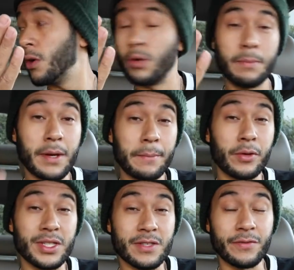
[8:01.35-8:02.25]

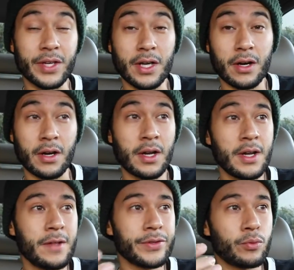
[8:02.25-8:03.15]
Remembrance, VR.
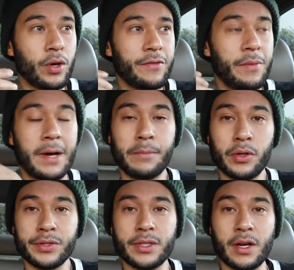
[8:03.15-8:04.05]
It's one of my
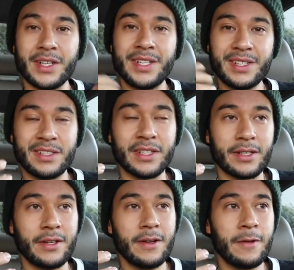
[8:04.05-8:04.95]
most artistic
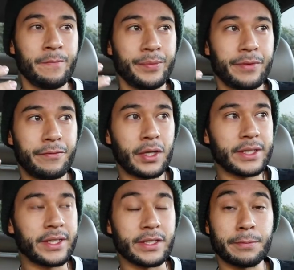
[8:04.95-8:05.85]

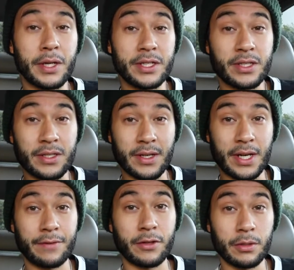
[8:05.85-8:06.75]
fucking expressions
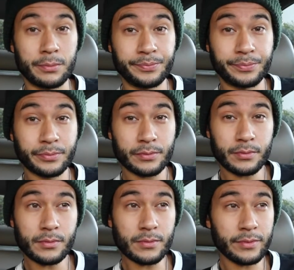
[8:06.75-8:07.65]
ever.
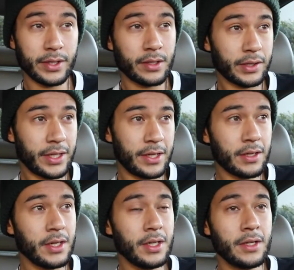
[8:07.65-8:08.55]
Okay,
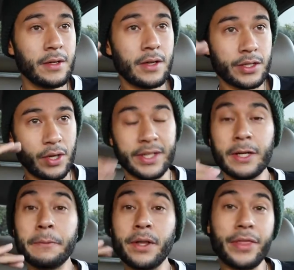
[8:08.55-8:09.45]
so I need
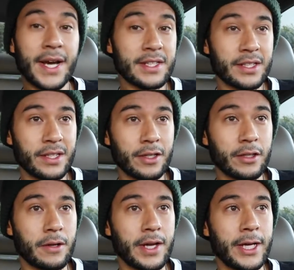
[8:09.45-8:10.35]
to put that
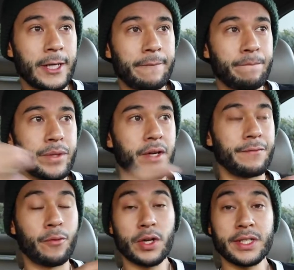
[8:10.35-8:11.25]
together, and
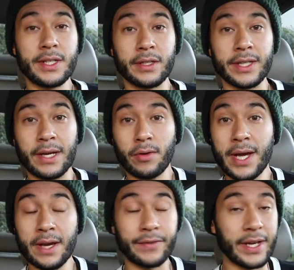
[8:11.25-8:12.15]
unfortunately I don't
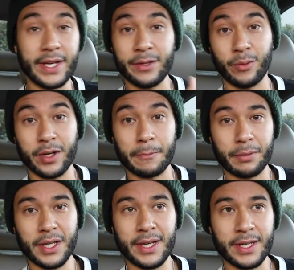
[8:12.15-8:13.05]
have anywhere to
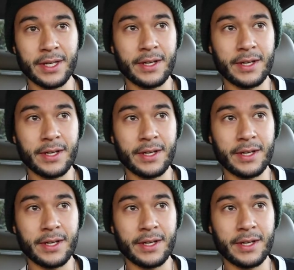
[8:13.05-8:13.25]
play